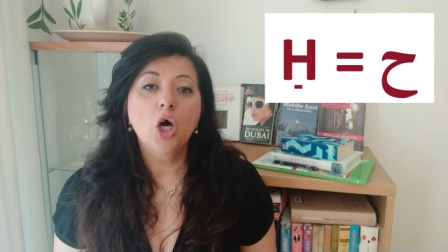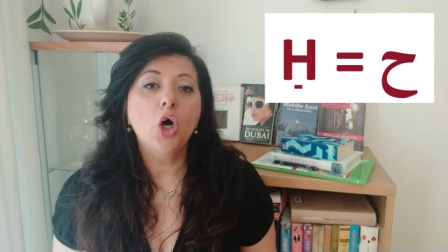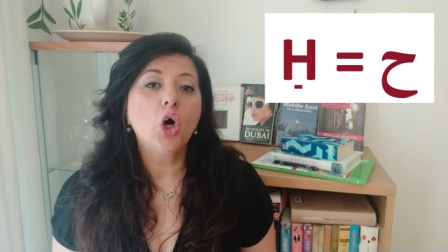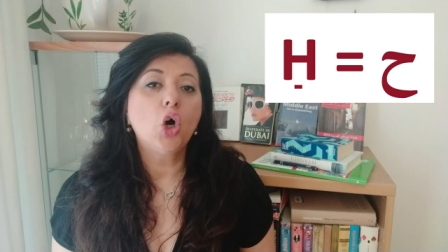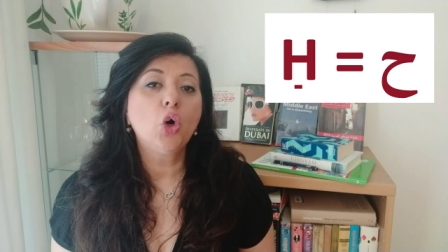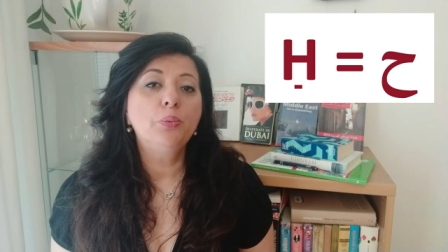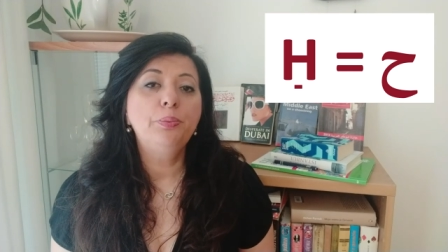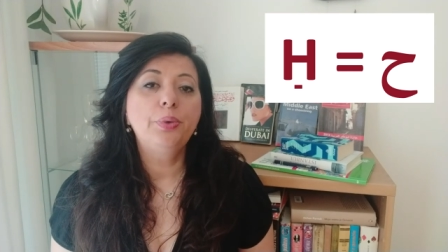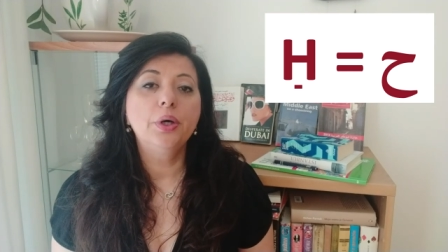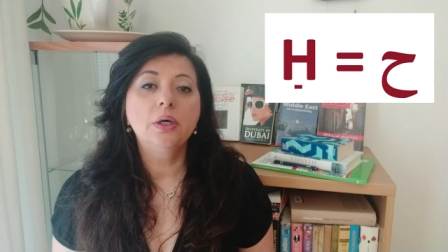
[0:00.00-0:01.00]

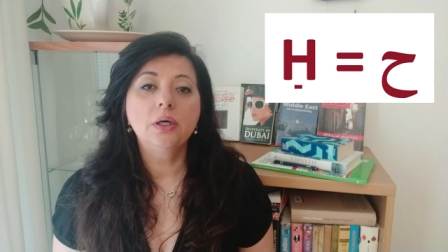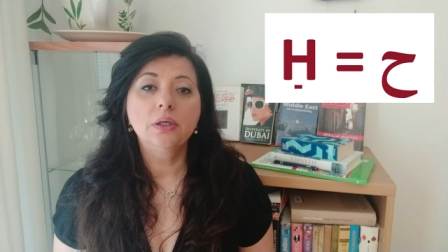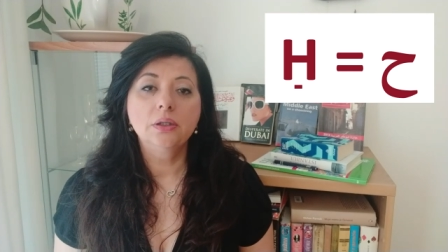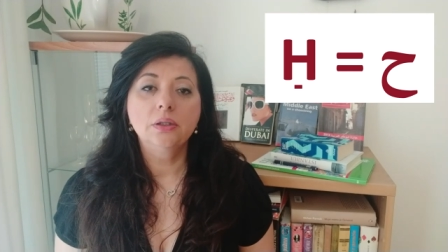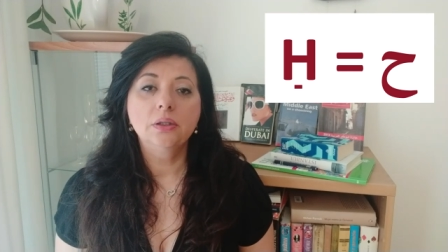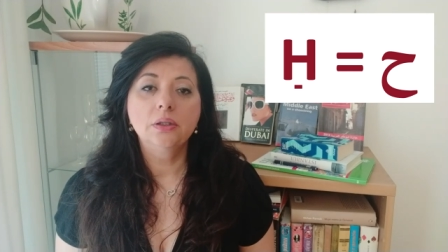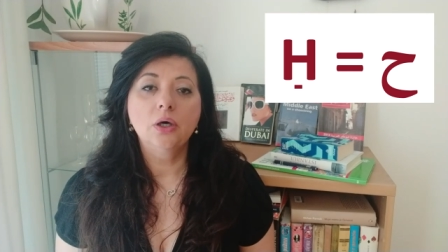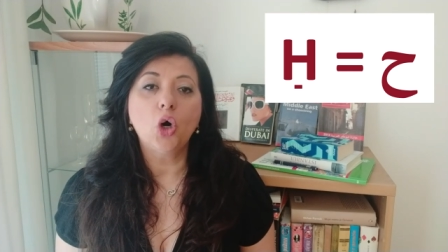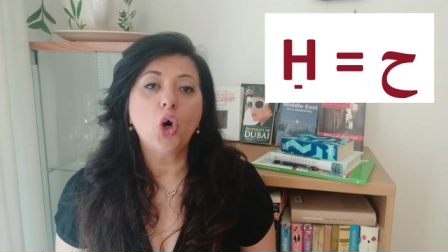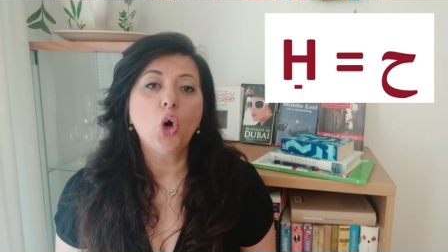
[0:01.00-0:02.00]
hub,
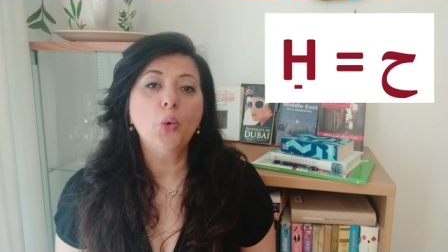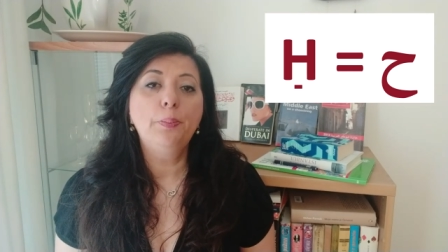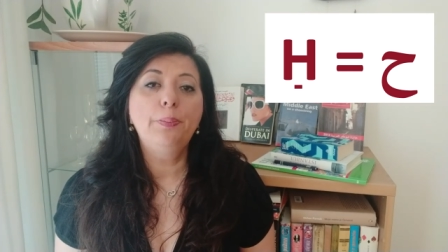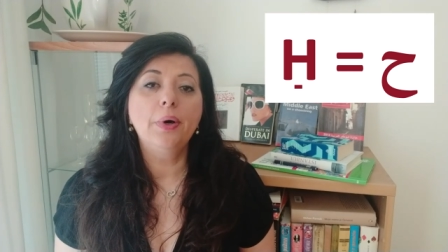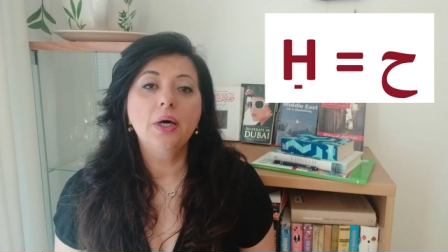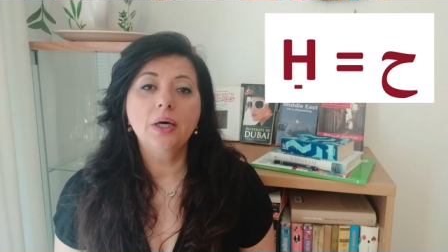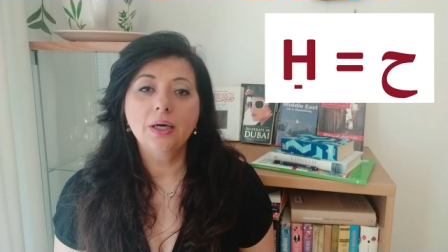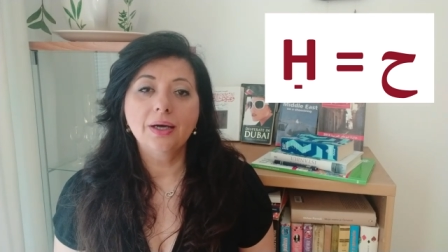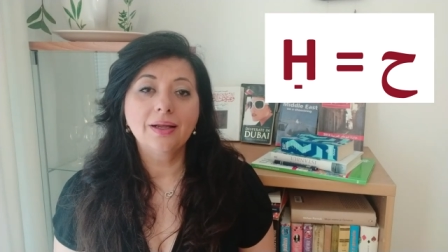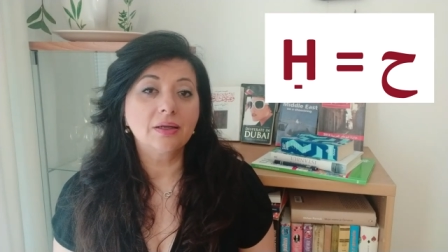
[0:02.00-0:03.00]
hub,
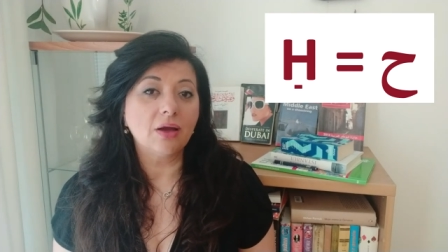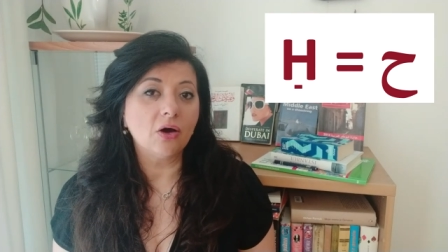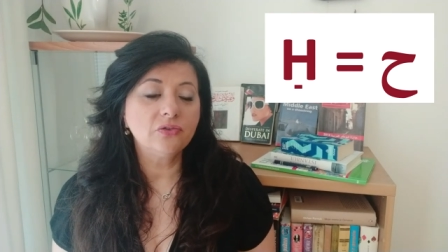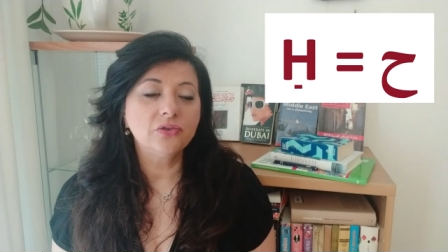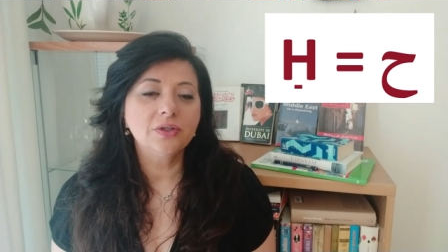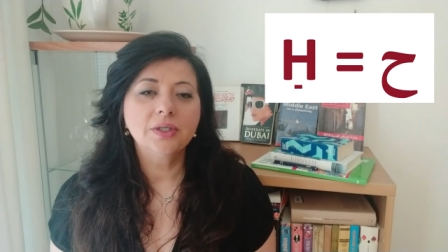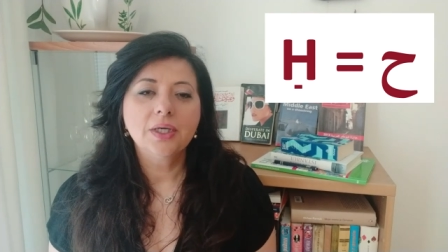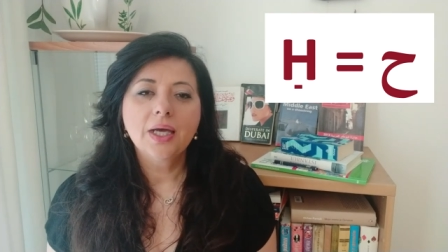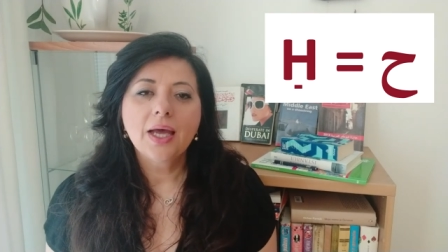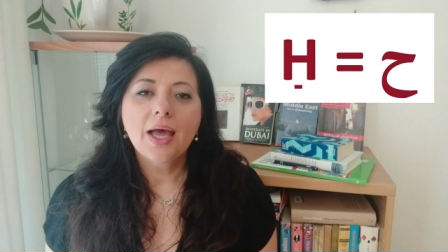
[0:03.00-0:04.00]
love,
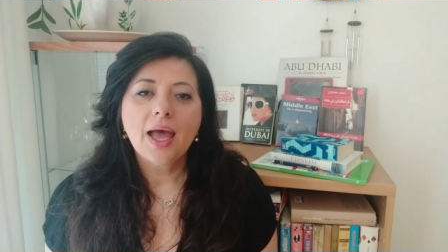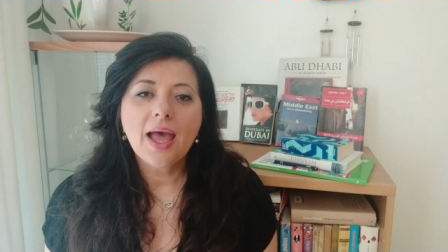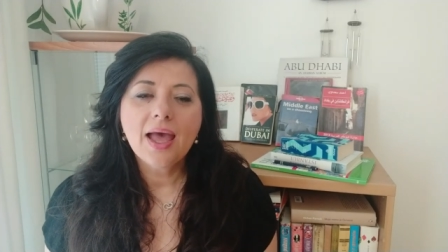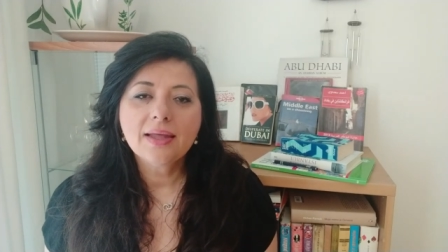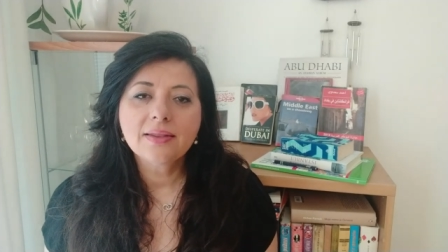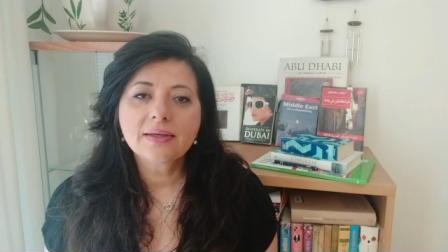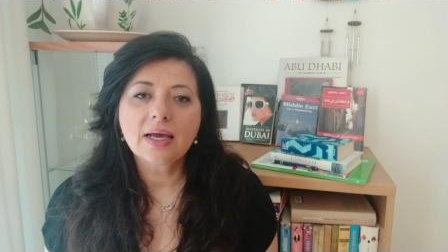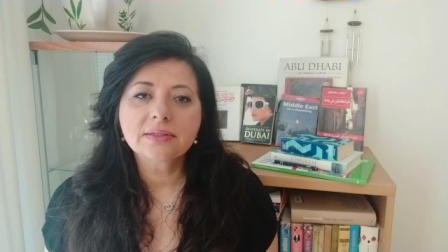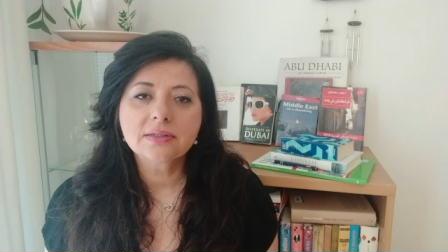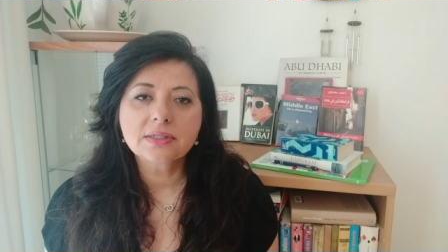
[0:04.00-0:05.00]
and the
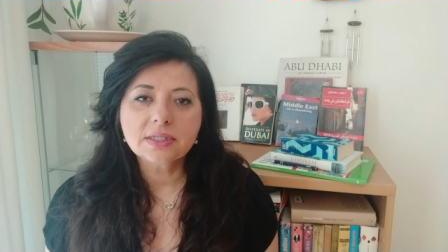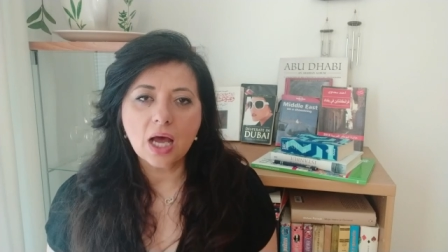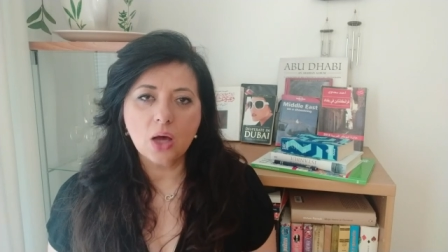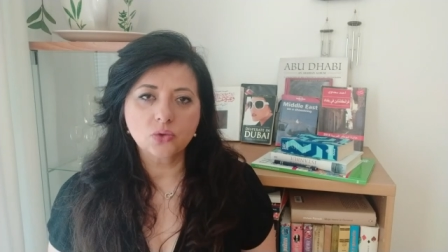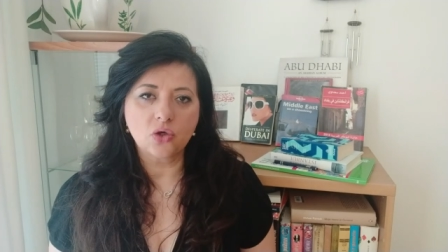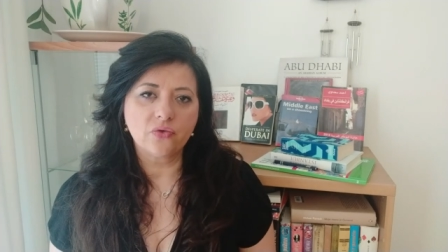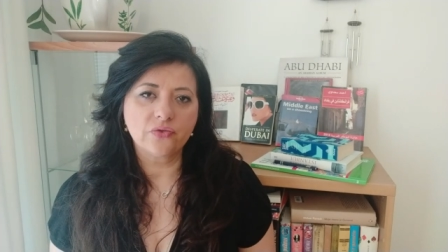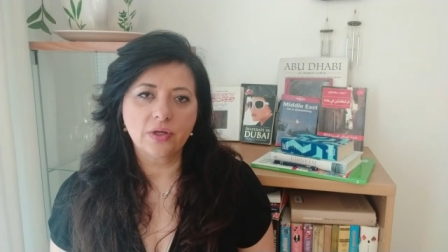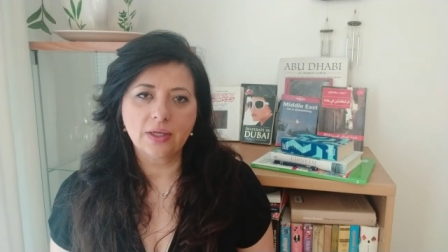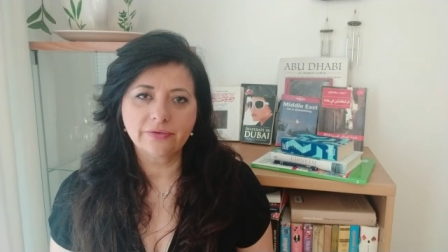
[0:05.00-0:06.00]
guttural sound of
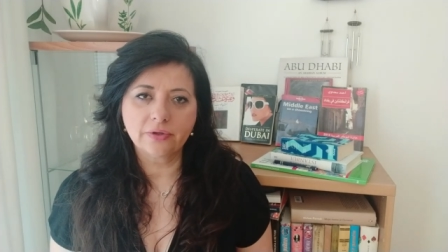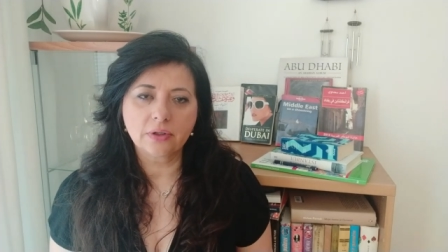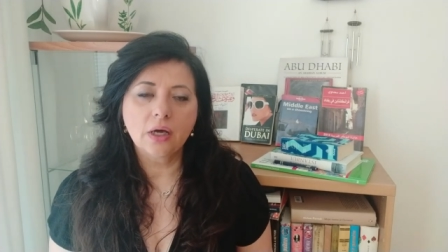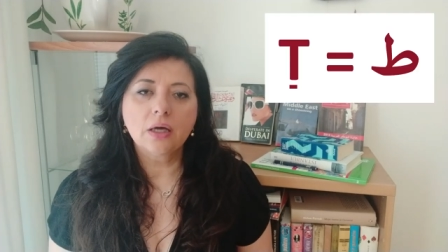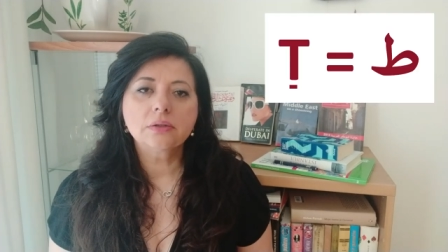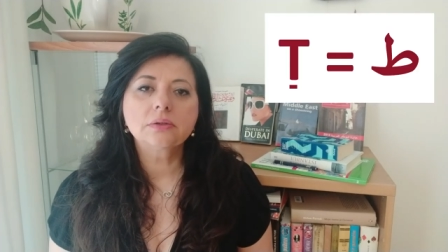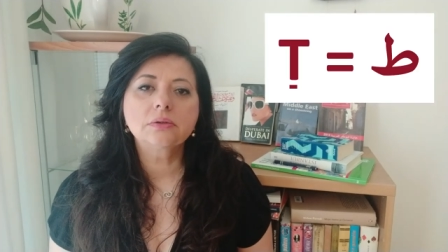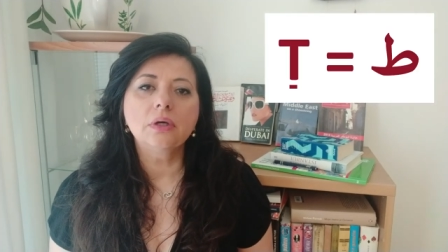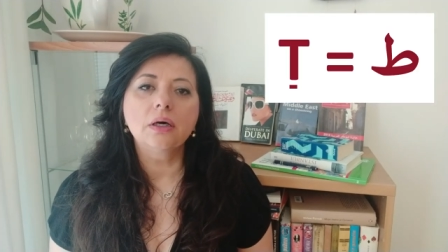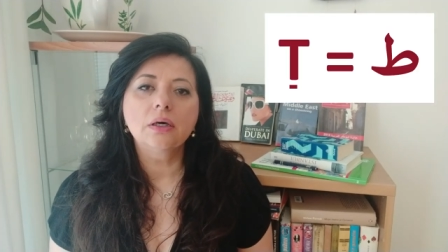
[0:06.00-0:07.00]
the letter t, t,